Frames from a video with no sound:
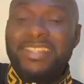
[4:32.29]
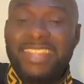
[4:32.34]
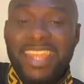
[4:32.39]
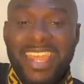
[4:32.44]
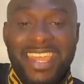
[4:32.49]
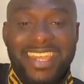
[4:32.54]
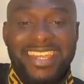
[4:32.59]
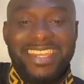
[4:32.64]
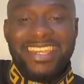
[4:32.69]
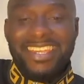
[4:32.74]

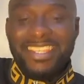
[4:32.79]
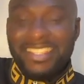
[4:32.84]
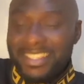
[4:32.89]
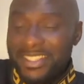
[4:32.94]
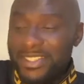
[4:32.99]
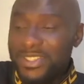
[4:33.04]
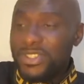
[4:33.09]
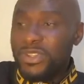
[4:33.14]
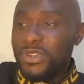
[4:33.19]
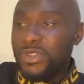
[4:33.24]
Take it
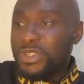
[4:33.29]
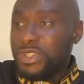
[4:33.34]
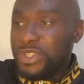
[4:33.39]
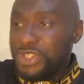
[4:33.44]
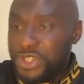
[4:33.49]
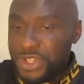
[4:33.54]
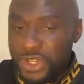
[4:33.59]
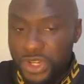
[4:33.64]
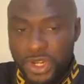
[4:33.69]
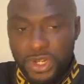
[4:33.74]
to the
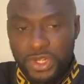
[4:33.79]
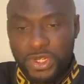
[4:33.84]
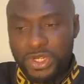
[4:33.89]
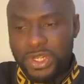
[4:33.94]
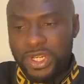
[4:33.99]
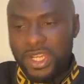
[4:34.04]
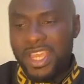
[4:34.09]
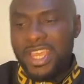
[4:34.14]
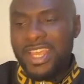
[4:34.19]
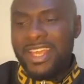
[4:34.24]

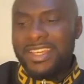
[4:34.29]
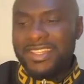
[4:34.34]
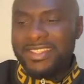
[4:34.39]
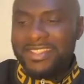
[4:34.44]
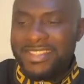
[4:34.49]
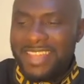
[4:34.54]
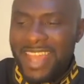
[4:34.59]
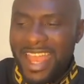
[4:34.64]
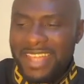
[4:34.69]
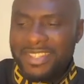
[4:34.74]
church.
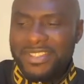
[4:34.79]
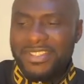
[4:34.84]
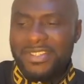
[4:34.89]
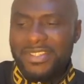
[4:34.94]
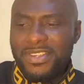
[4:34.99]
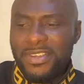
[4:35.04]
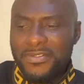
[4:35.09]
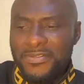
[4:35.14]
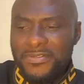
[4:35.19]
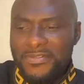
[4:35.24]

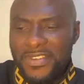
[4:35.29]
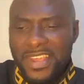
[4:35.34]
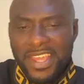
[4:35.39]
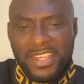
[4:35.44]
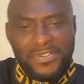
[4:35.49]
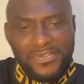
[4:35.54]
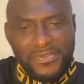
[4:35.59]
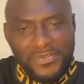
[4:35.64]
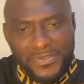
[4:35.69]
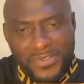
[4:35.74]
That's your
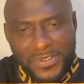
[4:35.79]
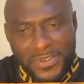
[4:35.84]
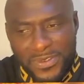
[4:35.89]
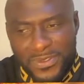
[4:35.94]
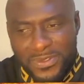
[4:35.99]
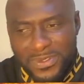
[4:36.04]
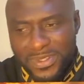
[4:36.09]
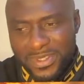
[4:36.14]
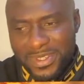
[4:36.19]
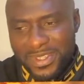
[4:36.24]
first
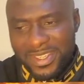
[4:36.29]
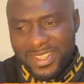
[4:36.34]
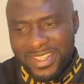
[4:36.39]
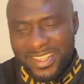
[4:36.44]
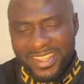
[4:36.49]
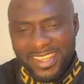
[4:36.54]
fruit.